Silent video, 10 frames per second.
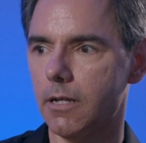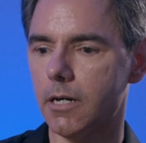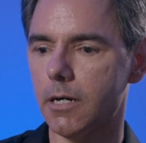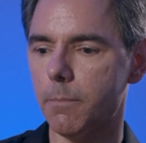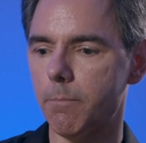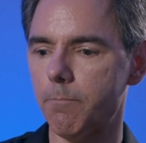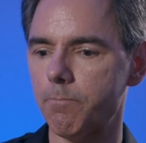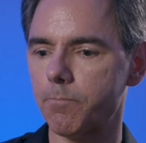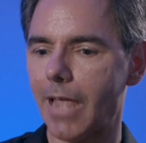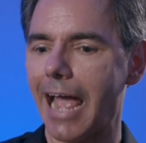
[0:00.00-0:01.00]
Um,
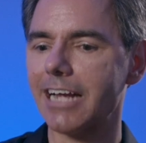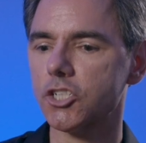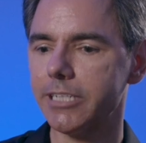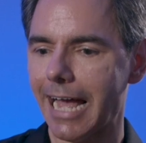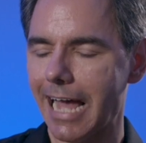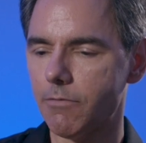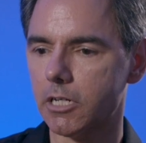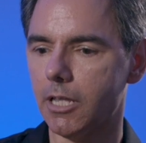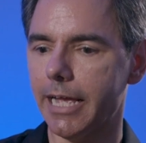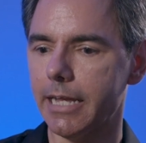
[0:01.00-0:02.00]
I actually have a
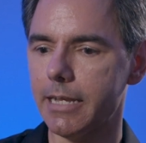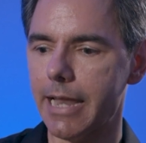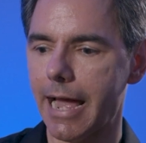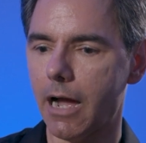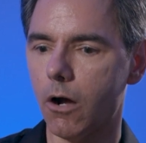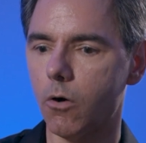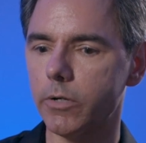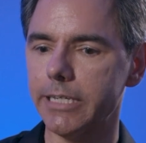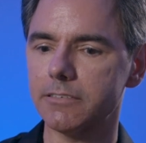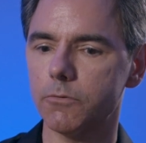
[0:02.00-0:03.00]
client now.
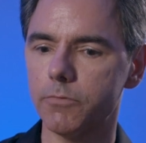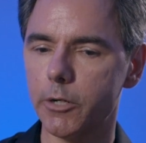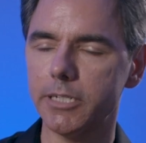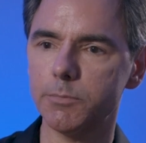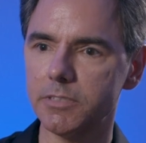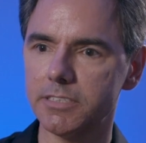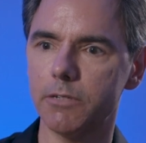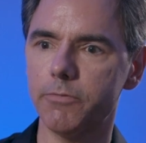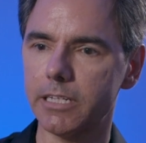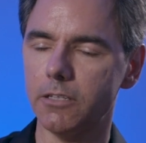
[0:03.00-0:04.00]
He has a very
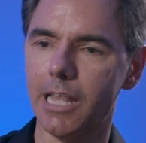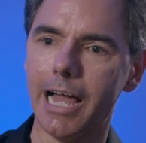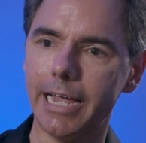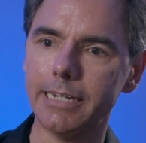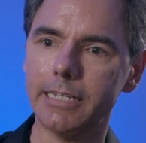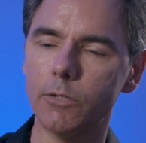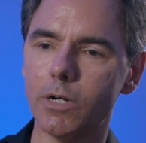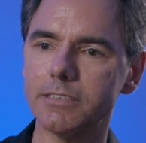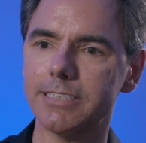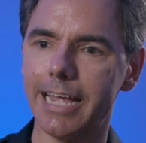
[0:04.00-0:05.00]
specific line he
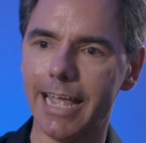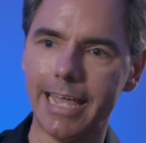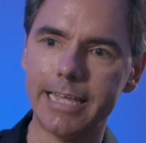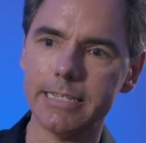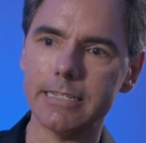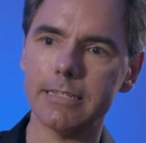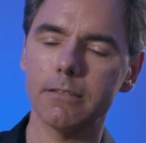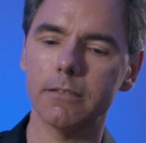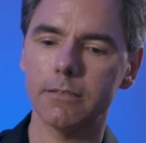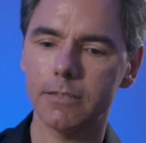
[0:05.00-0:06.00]
wants to end
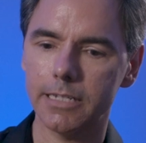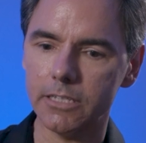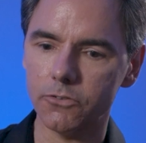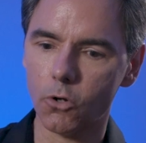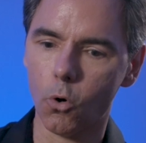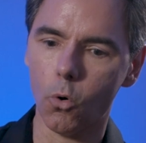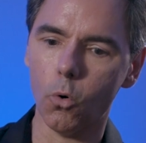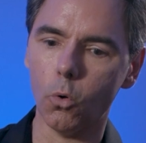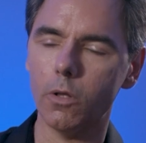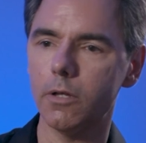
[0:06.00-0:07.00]
his
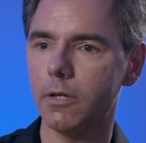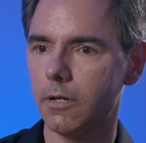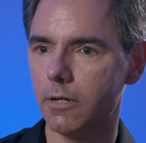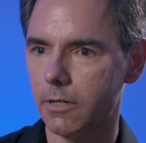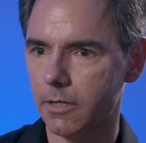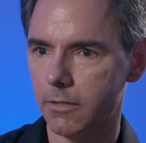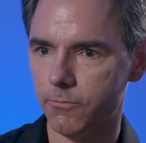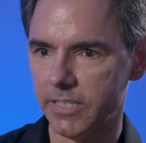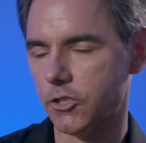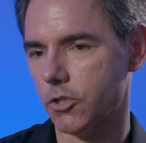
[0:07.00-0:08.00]
whole
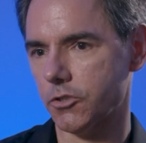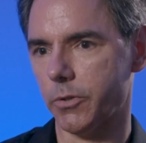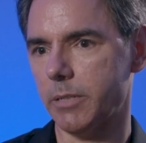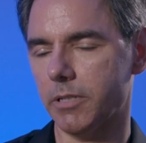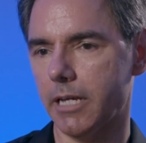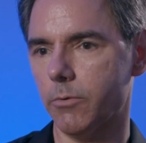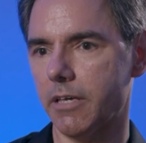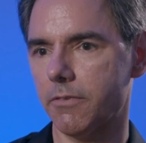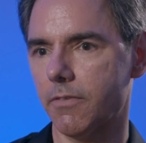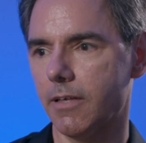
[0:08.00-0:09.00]
feature screenplay
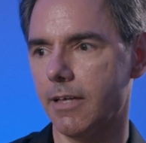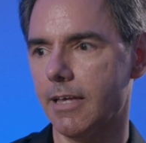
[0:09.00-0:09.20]
with.